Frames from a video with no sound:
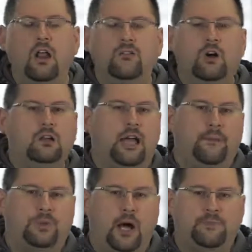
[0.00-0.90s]
all of our
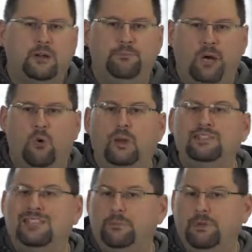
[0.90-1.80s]
laptops are built
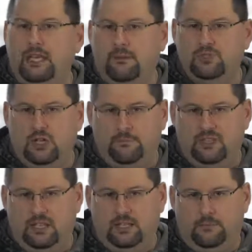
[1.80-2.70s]
with TPM
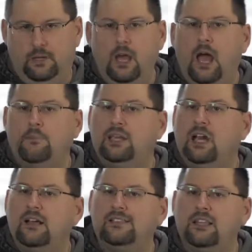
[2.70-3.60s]
chips in them. And
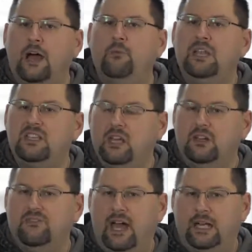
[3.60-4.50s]
because of that, we take
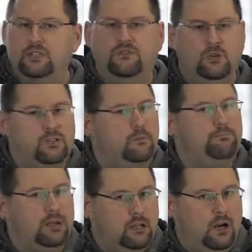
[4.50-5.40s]
advantage of using
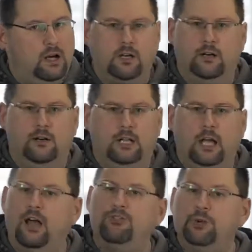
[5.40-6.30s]
BitLocker.
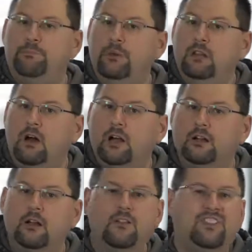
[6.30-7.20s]
And through
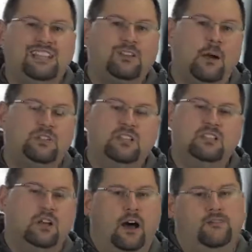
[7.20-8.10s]
BitLocker, this
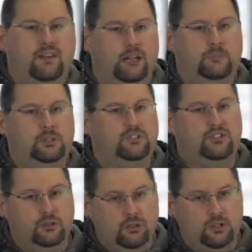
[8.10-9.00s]
option's not available
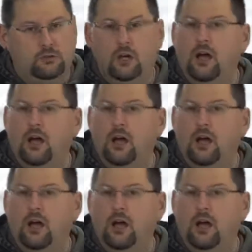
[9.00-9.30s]
to you,